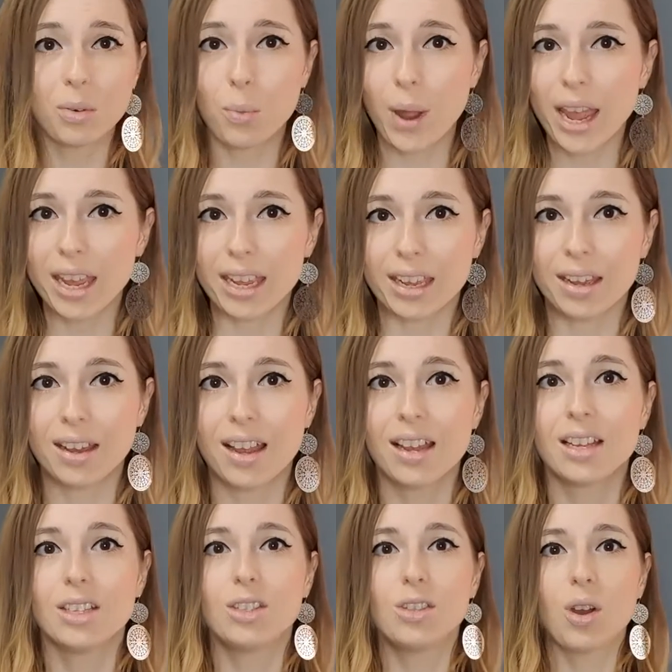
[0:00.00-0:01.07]
way.
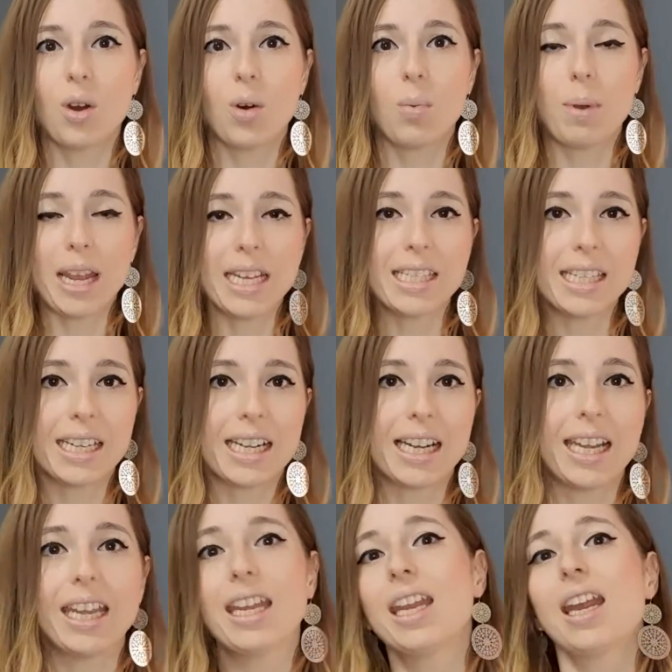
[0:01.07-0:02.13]
So
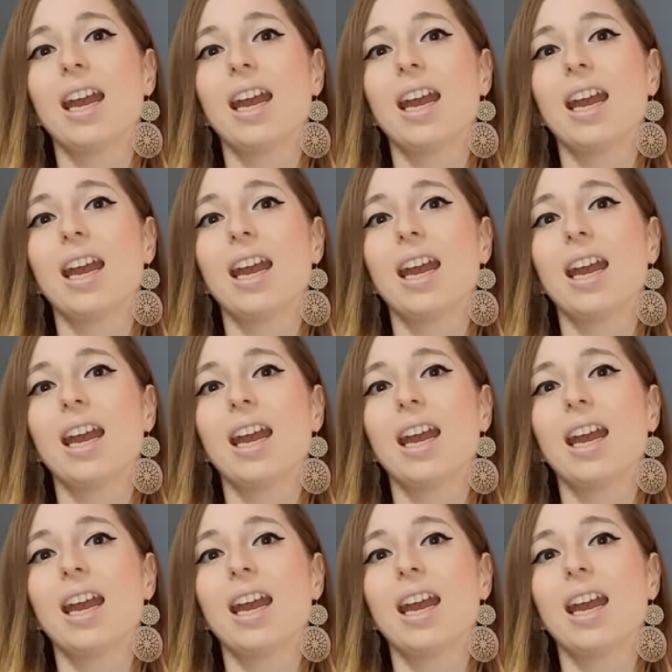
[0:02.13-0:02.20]
basically,